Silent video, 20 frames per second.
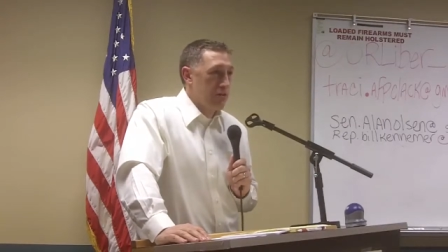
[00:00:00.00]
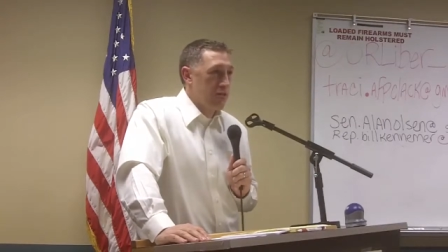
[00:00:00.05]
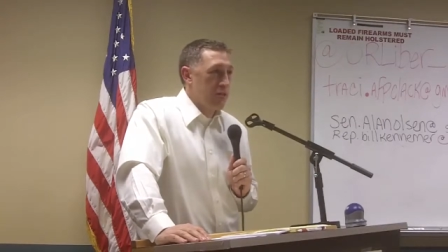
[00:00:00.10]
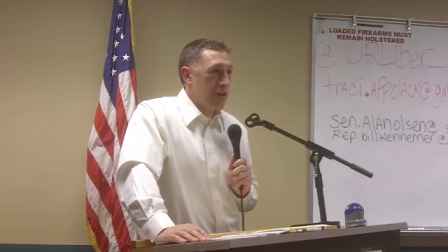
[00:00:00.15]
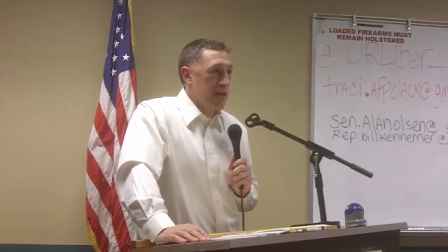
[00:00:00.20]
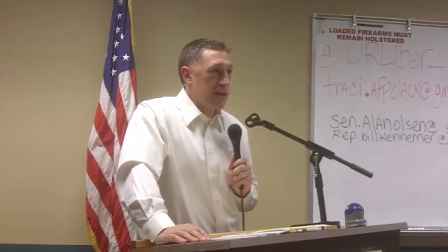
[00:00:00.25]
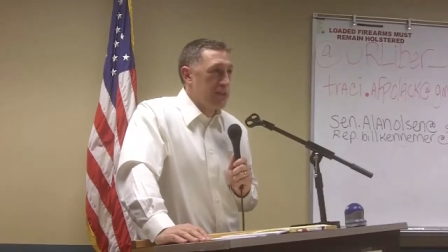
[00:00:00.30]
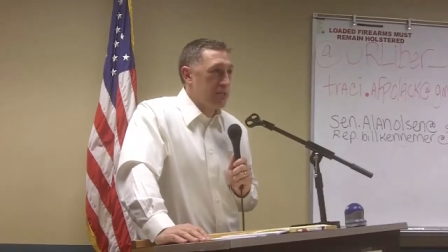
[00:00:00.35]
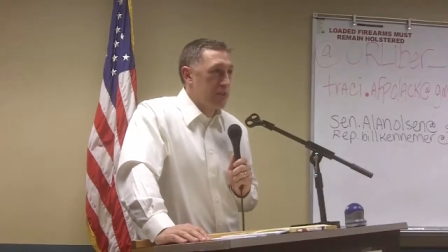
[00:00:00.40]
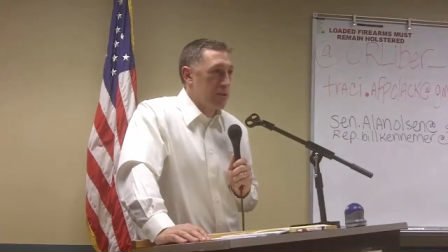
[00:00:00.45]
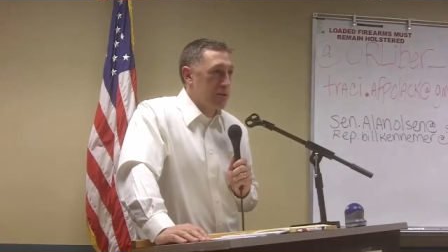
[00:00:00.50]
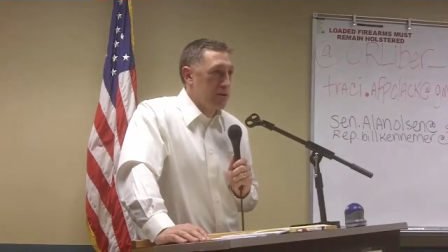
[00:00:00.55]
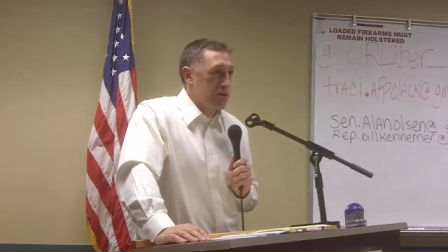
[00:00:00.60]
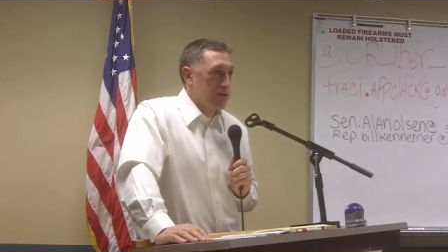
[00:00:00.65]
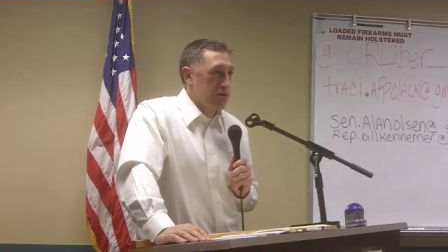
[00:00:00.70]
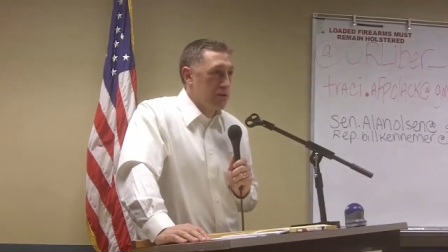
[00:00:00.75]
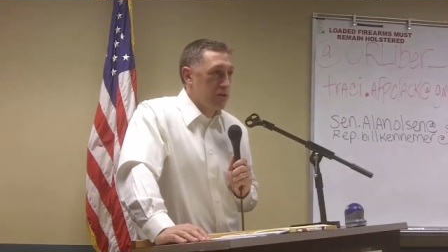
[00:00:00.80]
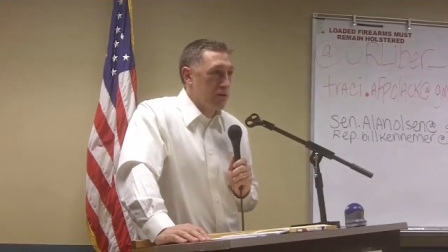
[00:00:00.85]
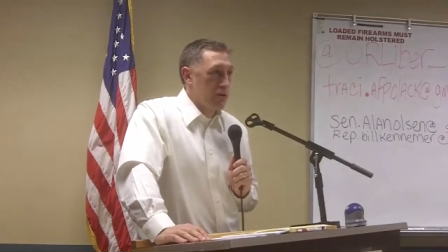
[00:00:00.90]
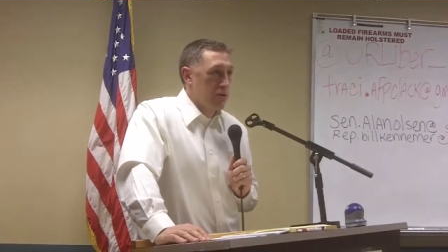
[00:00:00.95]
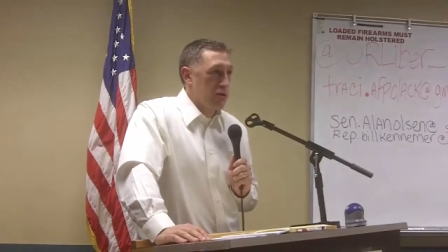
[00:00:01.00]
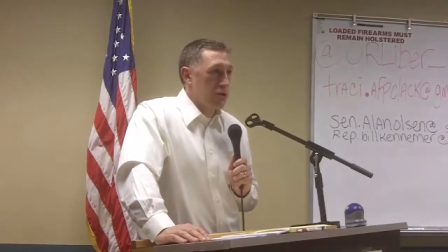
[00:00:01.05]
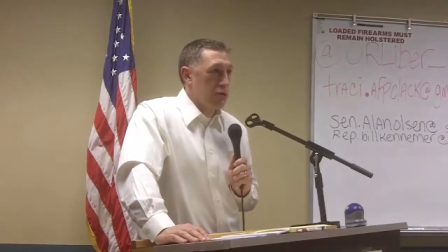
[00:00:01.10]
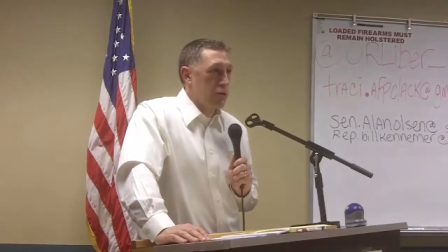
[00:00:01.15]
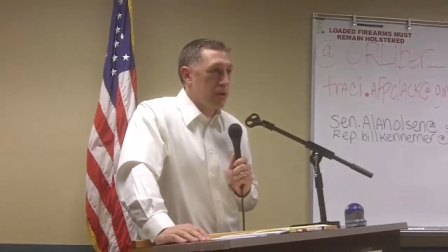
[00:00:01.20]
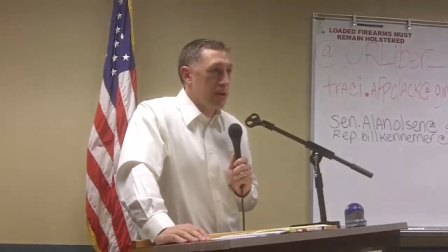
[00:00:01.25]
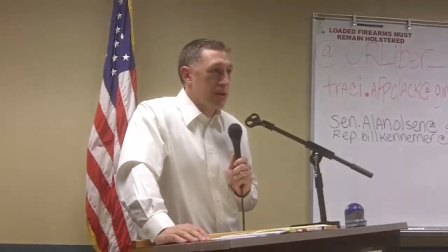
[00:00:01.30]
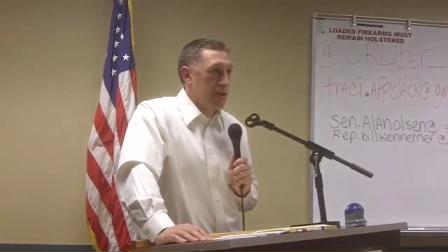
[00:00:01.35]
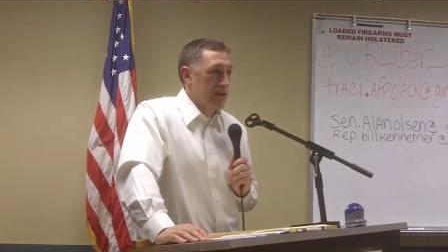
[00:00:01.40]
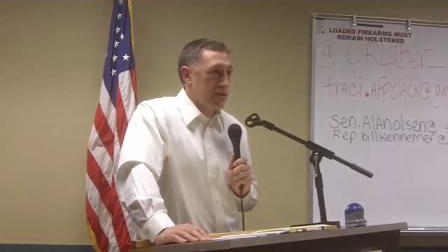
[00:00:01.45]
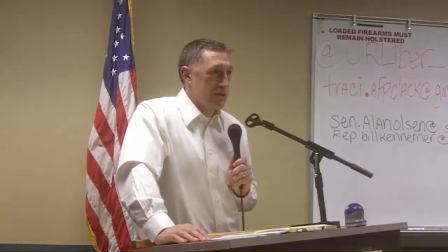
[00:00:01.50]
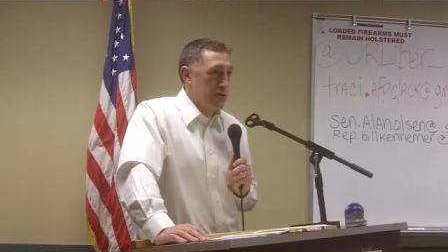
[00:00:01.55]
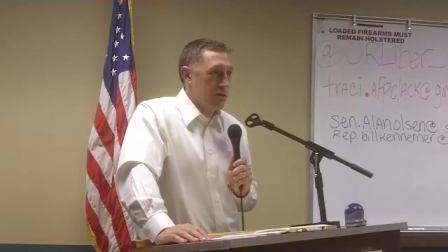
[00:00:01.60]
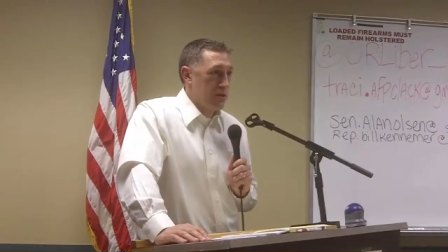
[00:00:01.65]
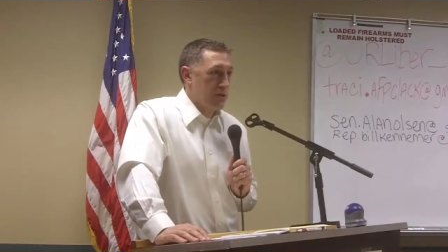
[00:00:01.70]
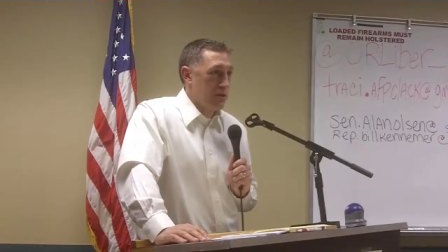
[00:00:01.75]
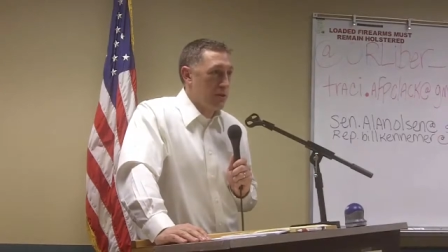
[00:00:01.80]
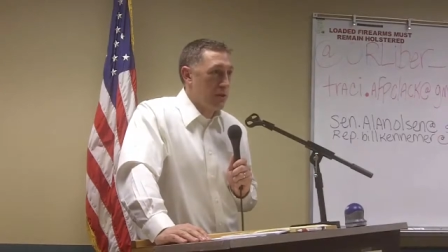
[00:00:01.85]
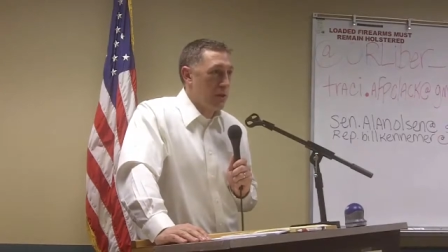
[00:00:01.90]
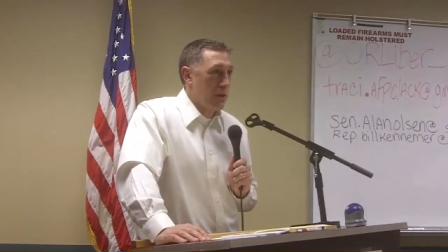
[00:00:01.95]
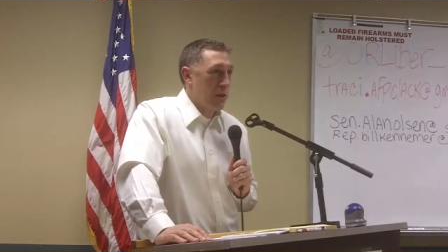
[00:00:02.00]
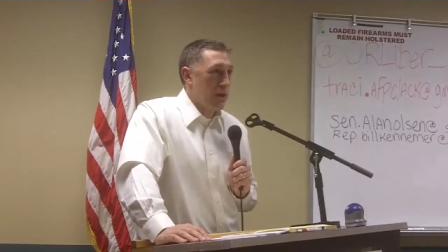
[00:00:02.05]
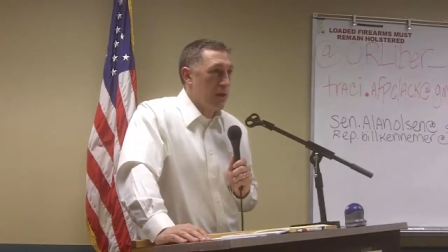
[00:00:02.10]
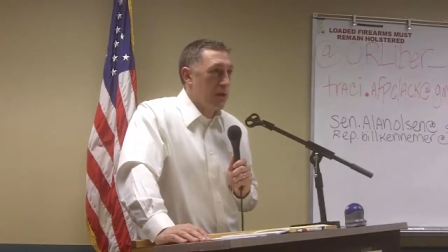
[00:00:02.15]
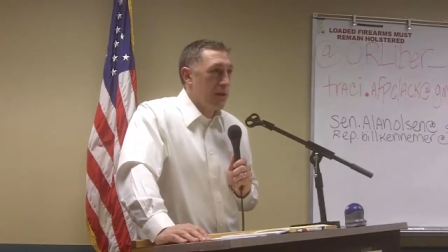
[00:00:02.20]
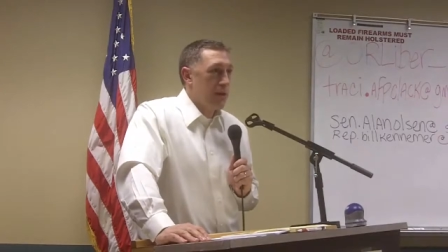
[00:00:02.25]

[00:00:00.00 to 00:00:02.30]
or Facebook to, or tweet to